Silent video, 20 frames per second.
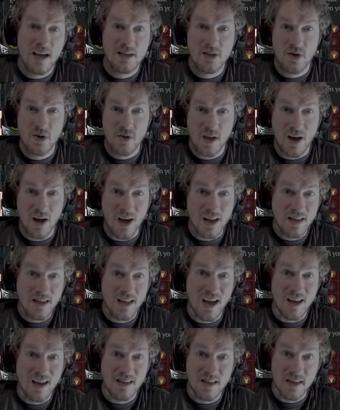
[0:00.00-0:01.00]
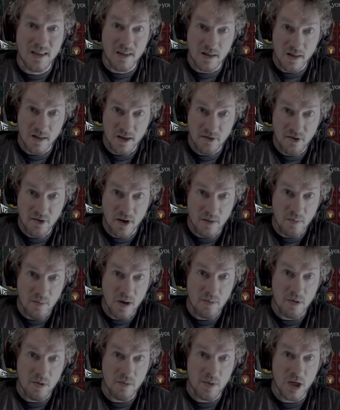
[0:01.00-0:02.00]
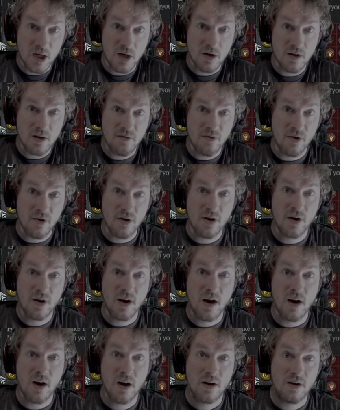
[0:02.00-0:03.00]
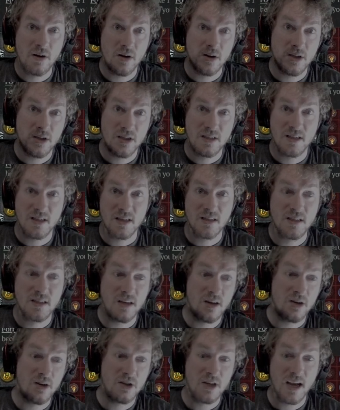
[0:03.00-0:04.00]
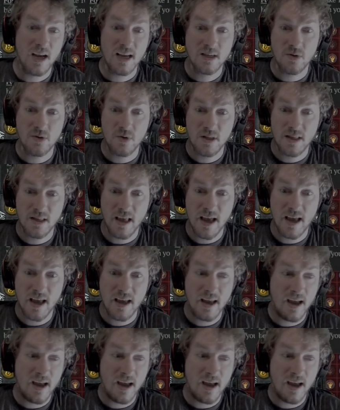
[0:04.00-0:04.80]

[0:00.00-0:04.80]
so the Undaunted glyph could maybe be good for your character, just to synergize with that.